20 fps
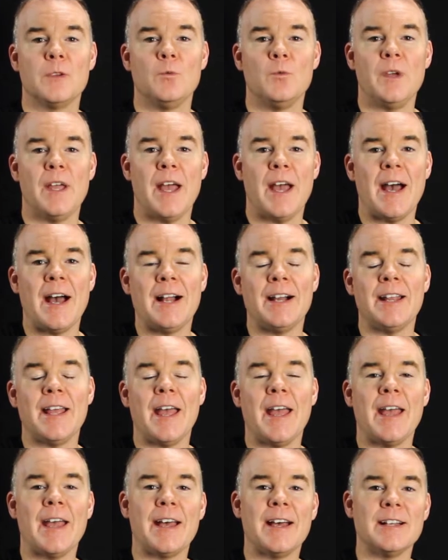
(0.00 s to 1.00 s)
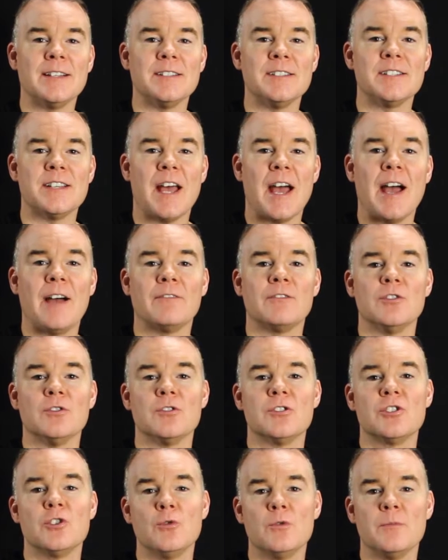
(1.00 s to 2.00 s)
we add ands after
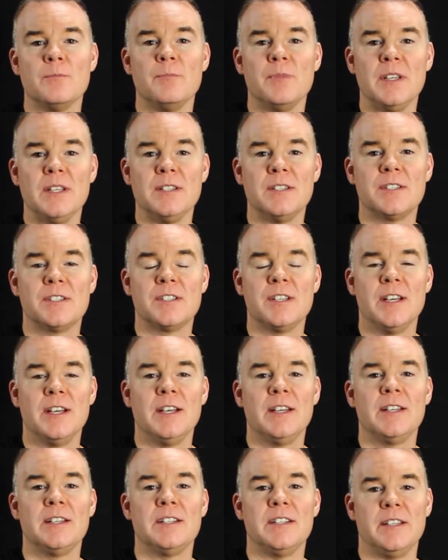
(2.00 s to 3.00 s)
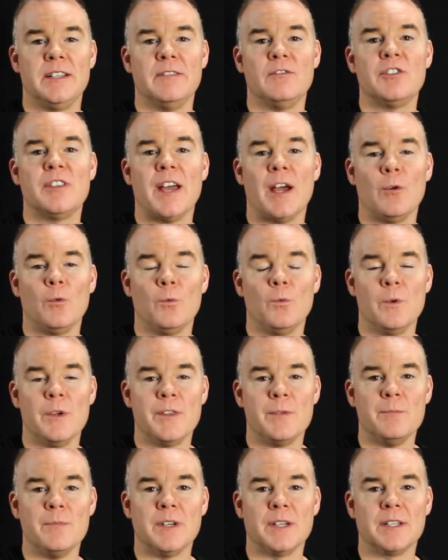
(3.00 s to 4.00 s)
certain beats to give it that
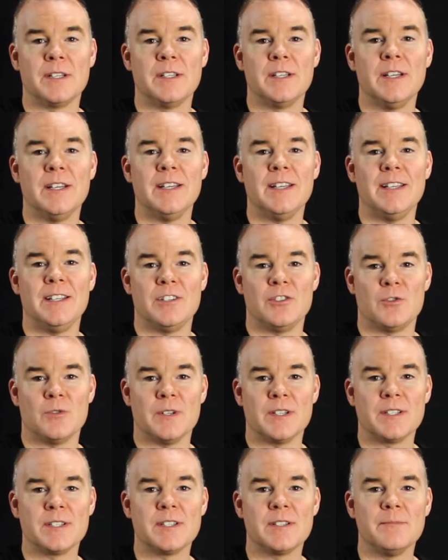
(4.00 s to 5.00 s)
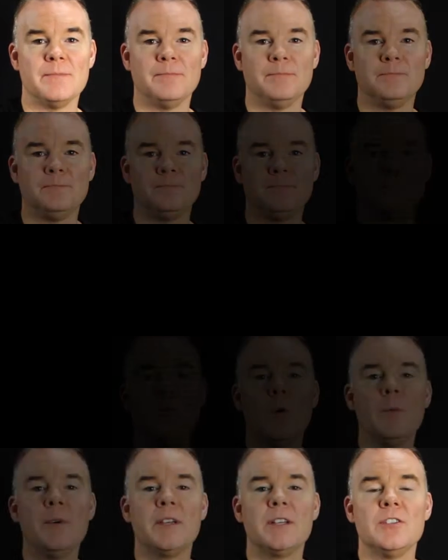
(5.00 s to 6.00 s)
rhythmic interest. So
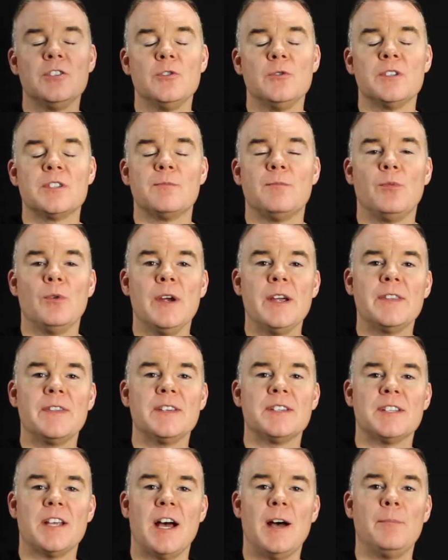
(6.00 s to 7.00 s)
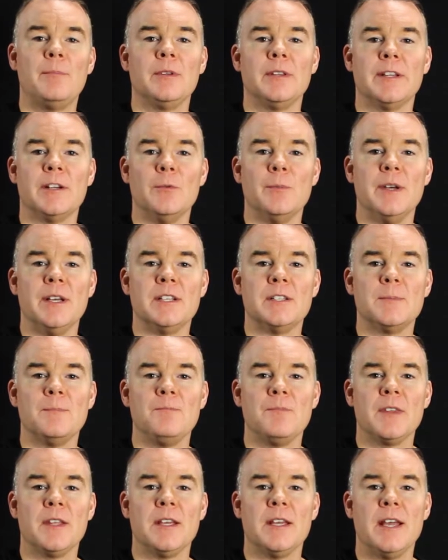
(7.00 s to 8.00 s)
what we can do is break this up a little
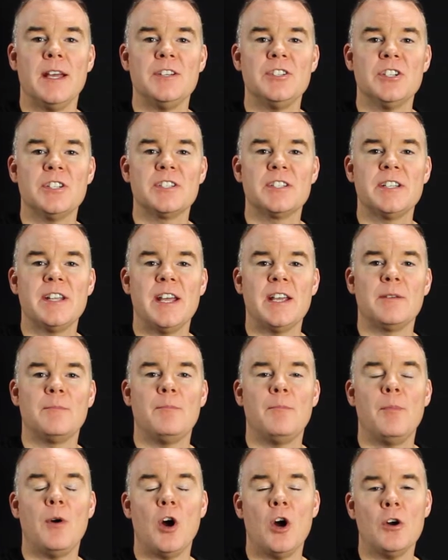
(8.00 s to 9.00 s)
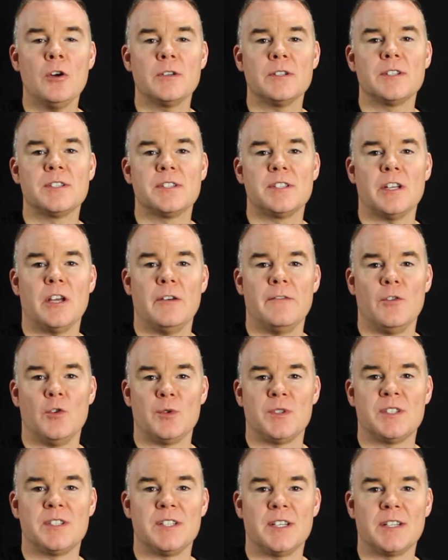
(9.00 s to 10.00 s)
bit and just take parts of
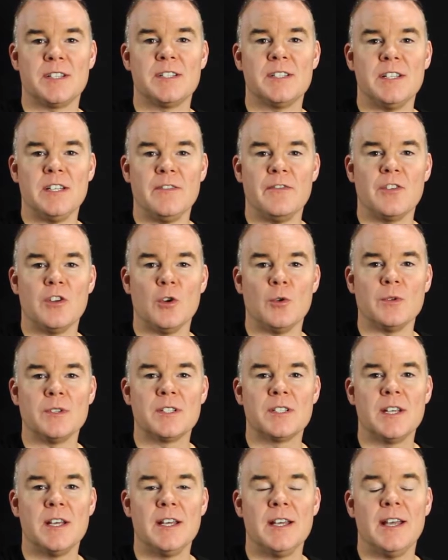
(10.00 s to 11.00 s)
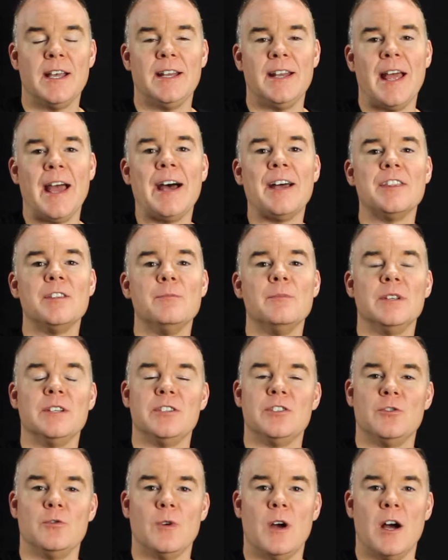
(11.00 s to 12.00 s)
those sixteenth notes and add them
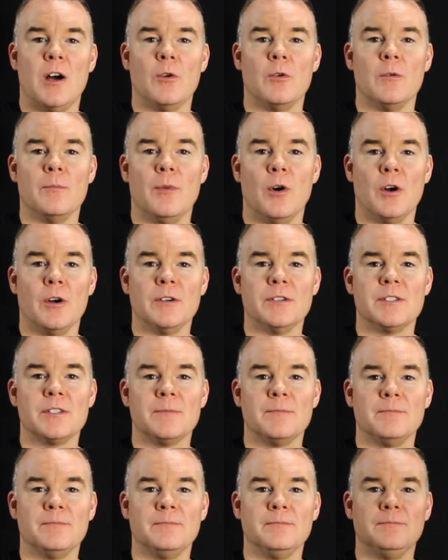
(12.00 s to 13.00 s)
into our bars.